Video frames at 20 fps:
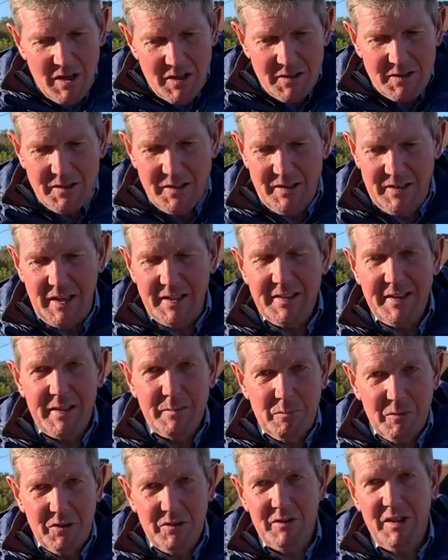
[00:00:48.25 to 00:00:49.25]
setting
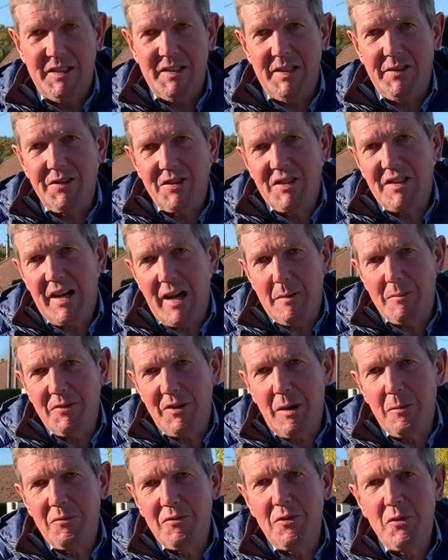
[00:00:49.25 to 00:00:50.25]
progressive steps
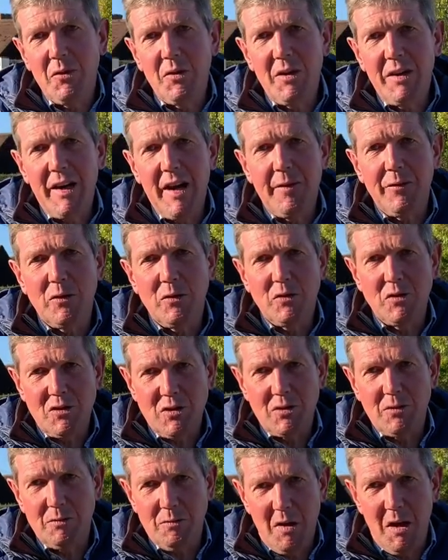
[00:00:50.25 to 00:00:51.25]
up through the levels
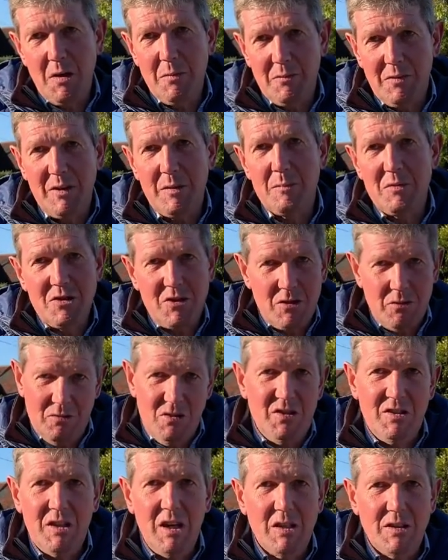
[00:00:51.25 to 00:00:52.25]
to hopefully produce
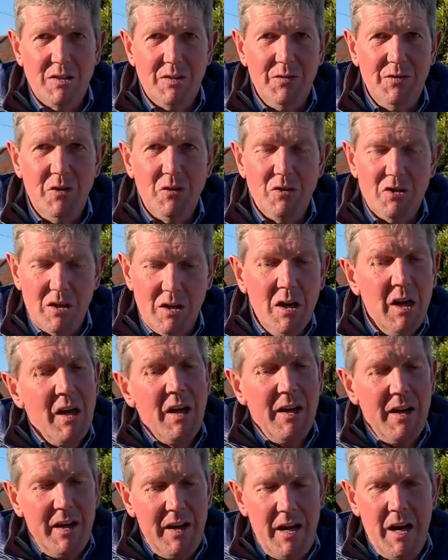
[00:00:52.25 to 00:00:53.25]
stars of the future
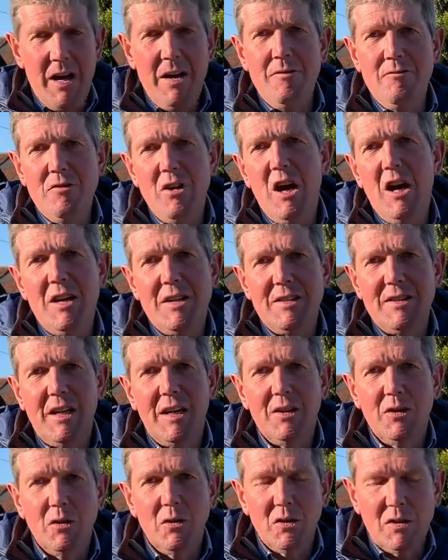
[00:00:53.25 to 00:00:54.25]
in riders
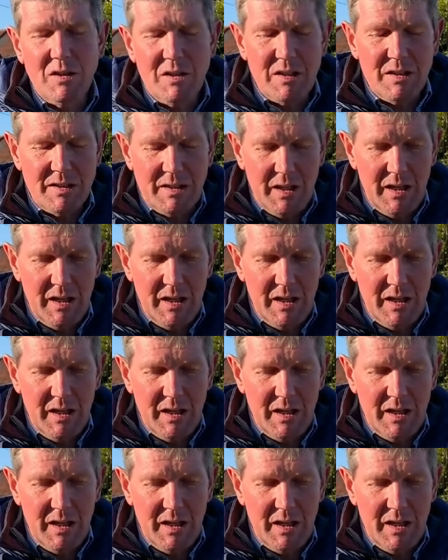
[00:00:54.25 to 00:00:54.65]
and horses.